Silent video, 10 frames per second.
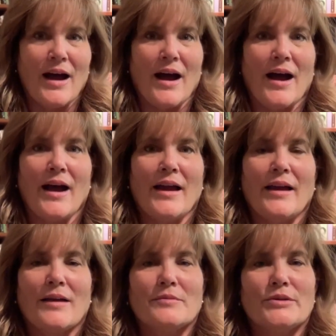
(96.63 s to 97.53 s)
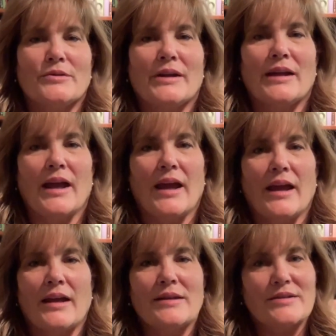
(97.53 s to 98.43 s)
I am doing
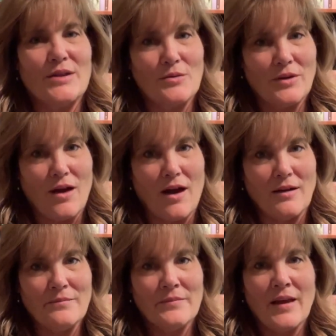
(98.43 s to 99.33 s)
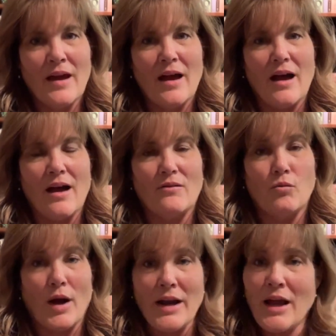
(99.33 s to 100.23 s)
a sew along of
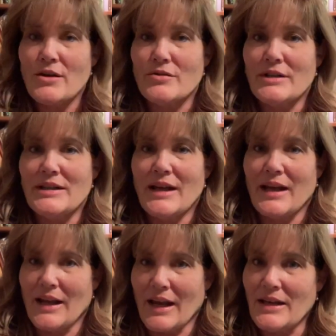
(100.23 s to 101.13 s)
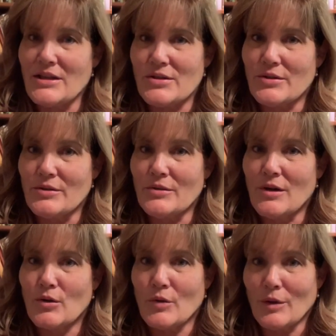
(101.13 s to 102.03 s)
182
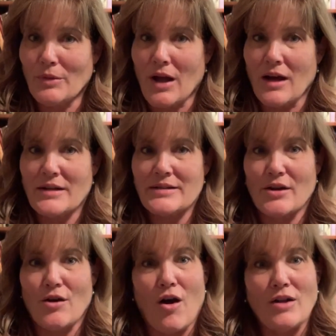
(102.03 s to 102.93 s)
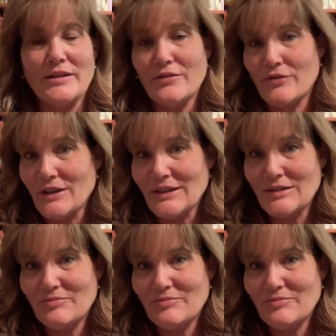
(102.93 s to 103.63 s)
quilt blocks that are all different,